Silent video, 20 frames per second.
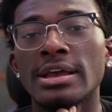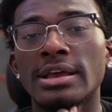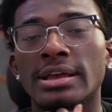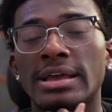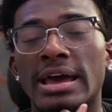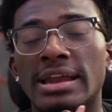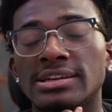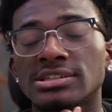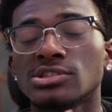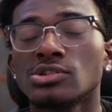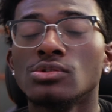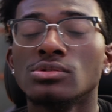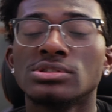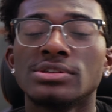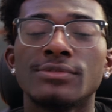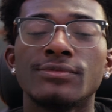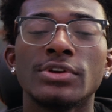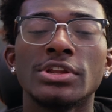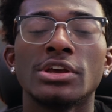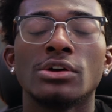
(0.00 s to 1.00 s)
Got
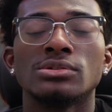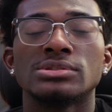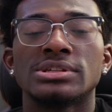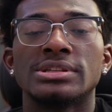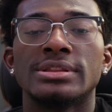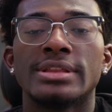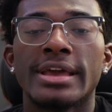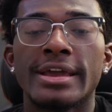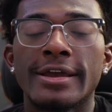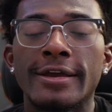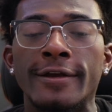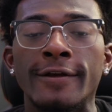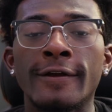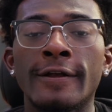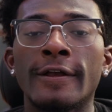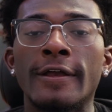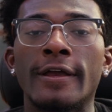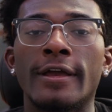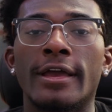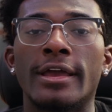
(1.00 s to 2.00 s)
exclusive videos in there.
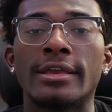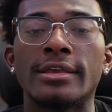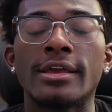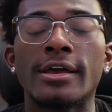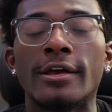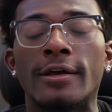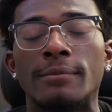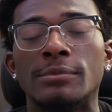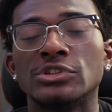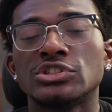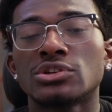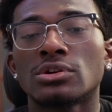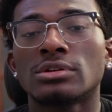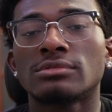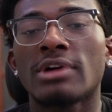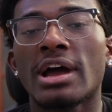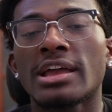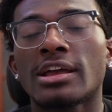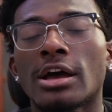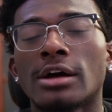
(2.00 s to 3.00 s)
And yeah, be sure to
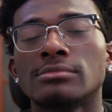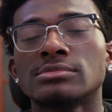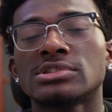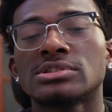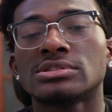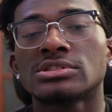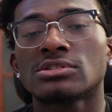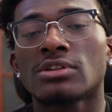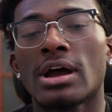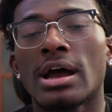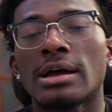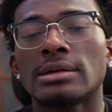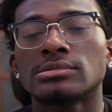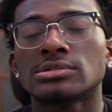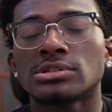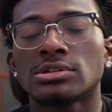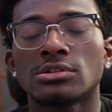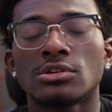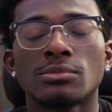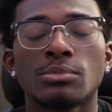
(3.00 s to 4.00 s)
like, comment, subscribe,
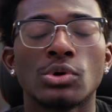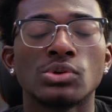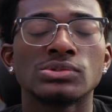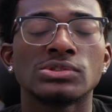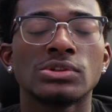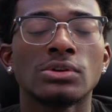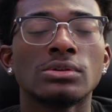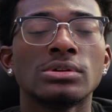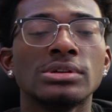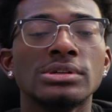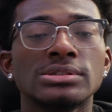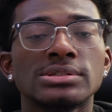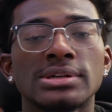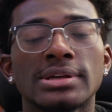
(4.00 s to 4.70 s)
turn on post notifications.